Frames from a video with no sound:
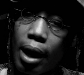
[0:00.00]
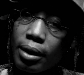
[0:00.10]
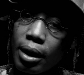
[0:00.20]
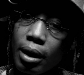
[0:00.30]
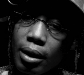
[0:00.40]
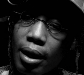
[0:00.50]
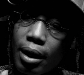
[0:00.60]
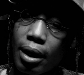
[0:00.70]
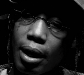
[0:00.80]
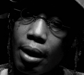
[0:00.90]
think
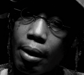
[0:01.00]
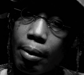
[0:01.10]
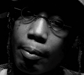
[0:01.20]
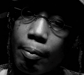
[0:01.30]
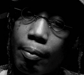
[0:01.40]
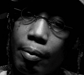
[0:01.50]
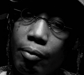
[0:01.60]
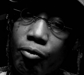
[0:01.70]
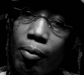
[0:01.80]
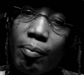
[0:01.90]
that
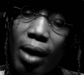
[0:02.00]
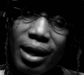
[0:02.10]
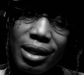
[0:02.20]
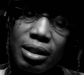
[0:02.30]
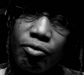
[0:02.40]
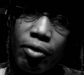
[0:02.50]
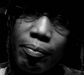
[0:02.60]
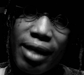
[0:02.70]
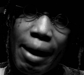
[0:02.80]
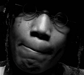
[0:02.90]
from
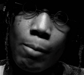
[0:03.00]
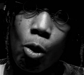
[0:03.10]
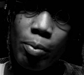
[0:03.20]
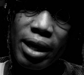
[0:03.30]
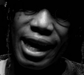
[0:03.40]
that moment